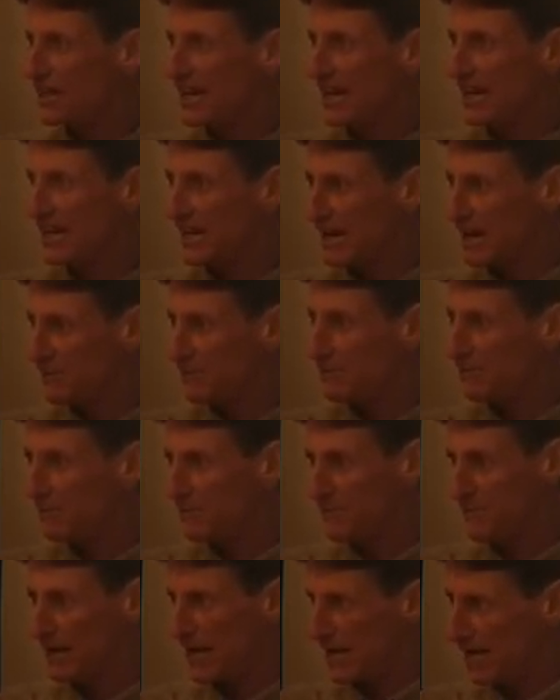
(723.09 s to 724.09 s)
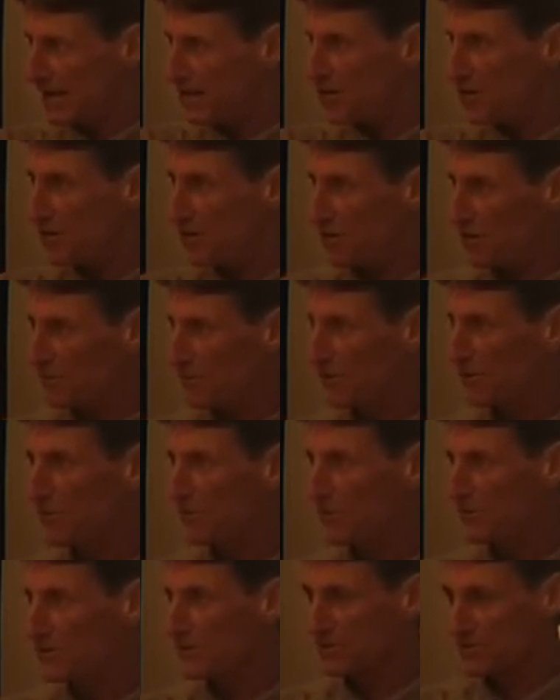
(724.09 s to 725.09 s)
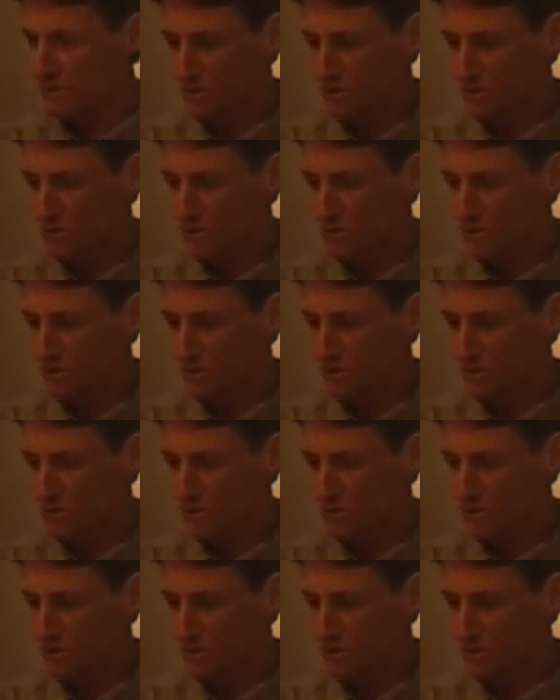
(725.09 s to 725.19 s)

lightly coat them with this